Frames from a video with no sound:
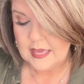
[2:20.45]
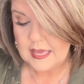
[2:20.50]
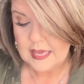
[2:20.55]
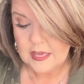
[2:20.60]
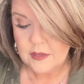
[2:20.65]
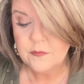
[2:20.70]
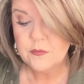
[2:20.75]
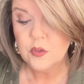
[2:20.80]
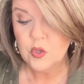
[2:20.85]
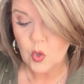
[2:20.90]

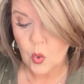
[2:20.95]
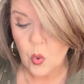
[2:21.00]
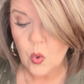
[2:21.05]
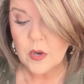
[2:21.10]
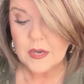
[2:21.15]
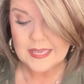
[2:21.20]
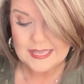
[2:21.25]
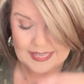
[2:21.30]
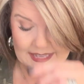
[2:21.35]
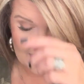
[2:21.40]
if your
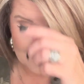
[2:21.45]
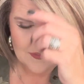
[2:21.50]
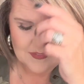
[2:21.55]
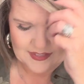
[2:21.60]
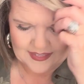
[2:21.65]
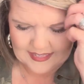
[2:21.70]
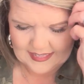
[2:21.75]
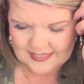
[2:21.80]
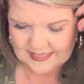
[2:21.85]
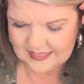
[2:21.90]

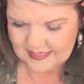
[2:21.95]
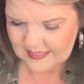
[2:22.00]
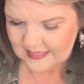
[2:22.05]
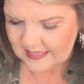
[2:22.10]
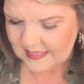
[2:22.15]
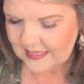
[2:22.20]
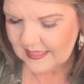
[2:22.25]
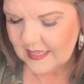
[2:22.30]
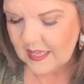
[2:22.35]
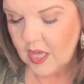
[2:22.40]
giving,
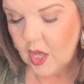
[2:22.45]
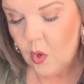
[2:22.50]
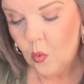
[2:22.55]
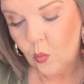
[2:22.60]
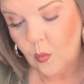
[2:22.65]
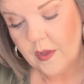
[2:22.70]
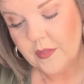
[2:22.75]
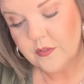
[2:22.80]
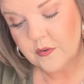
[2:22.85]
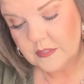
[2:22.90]

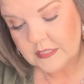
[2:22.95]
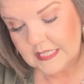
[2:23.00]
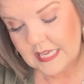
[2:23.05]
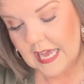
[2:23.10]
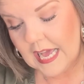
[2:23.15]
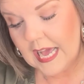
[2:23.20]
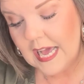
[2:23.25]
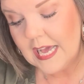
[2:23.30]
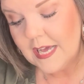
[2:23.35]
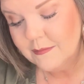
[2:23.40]
whether
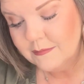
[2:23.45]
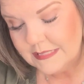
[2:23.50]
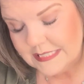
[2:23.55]
time,